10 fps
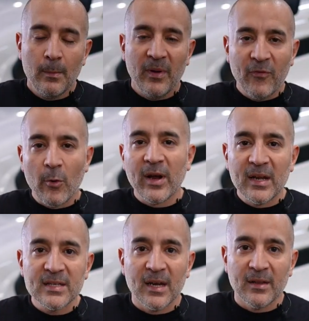Before we get
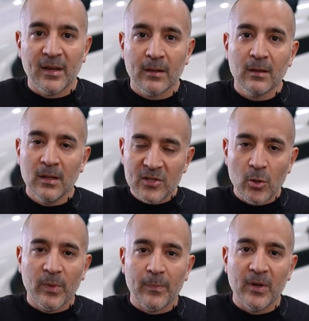into anything, let's
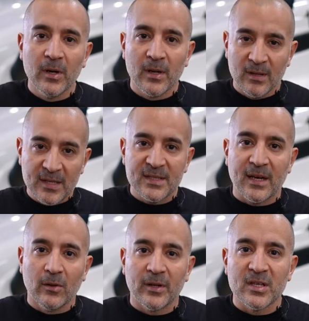open up the hood and let's
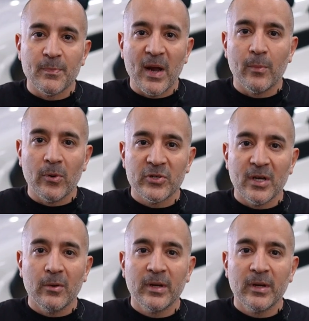take a look at this bad boy, shall